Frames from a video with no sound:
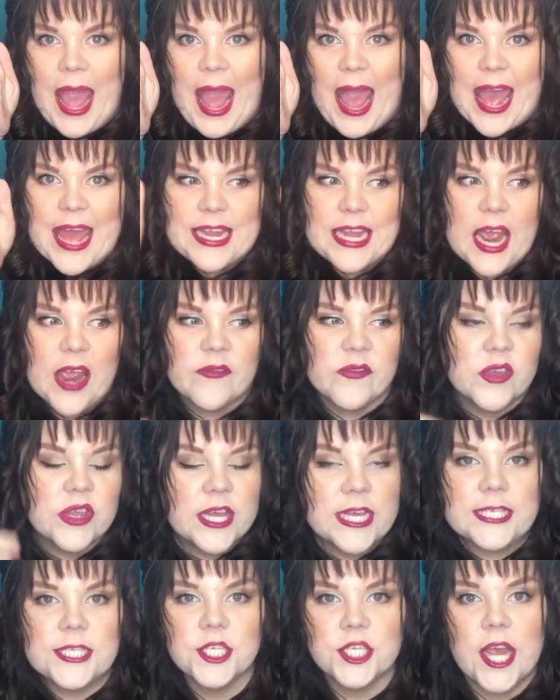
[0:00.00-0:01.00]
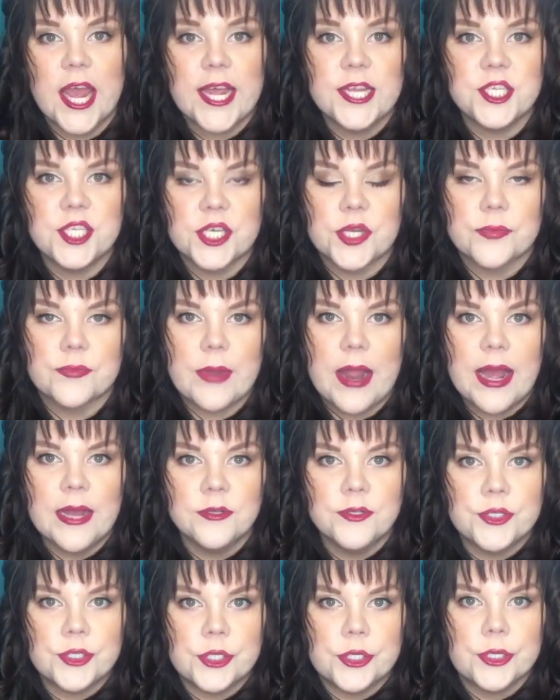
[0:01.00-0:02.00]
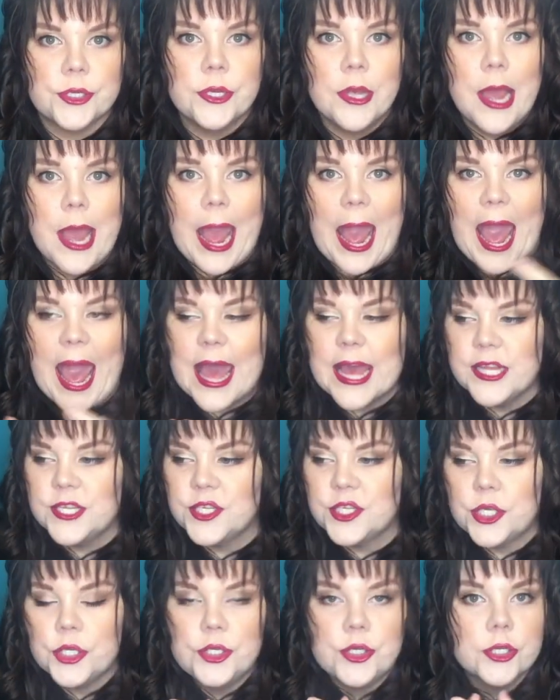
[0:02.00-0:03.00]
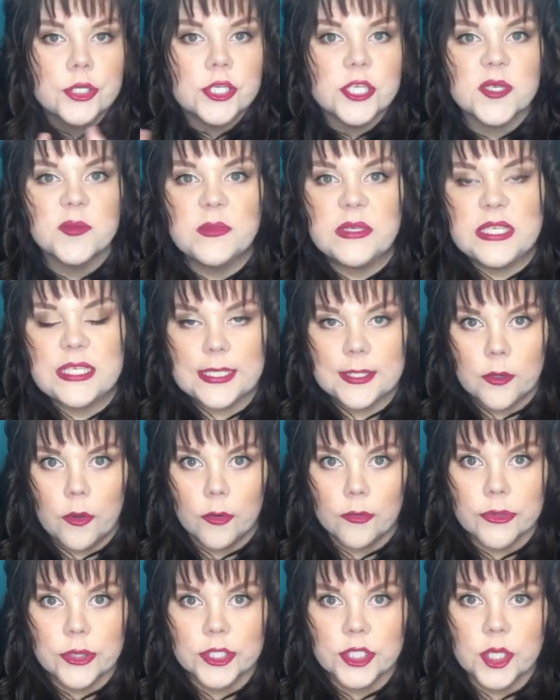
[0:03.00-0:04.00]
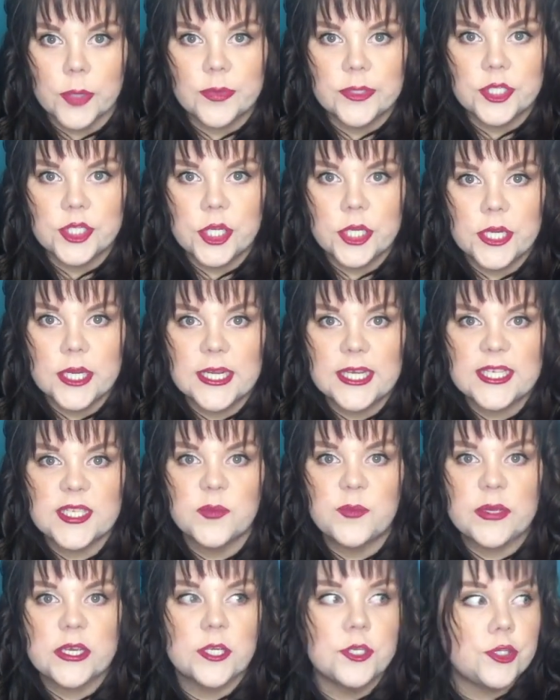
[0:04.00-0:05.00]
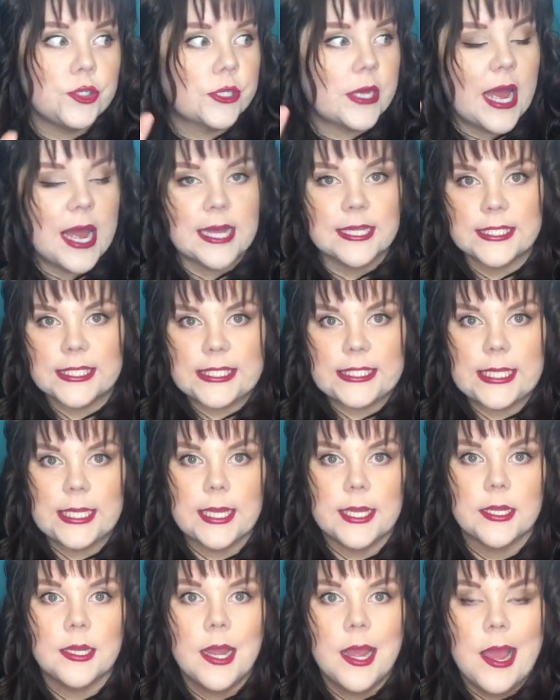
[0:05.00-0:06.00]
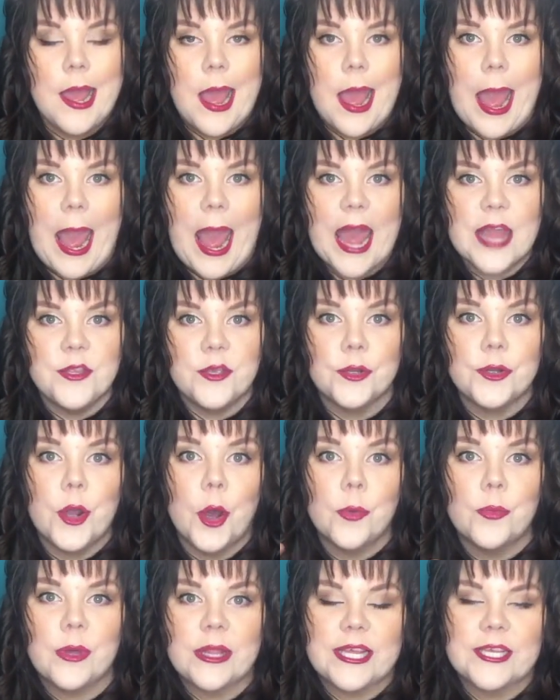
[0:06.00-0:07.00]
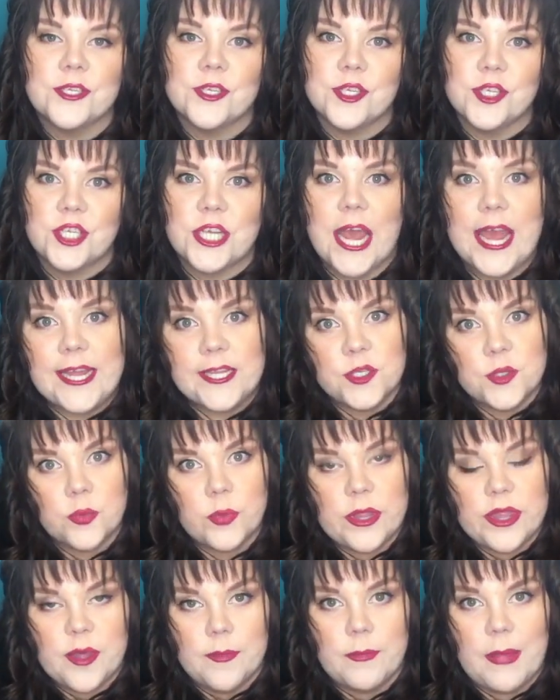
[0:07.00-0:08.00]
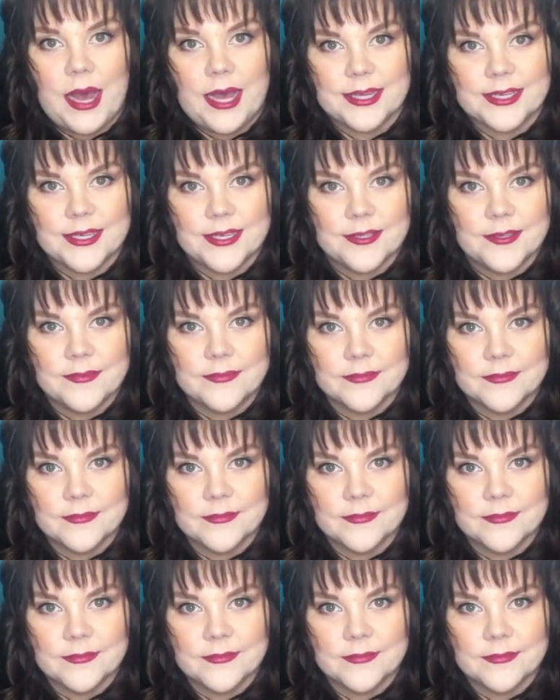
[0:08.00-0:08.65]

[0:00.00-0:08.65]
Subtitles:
and everything's changing around you and you're just missing all those opportunities because you can't see it and you're not willing to change with the market.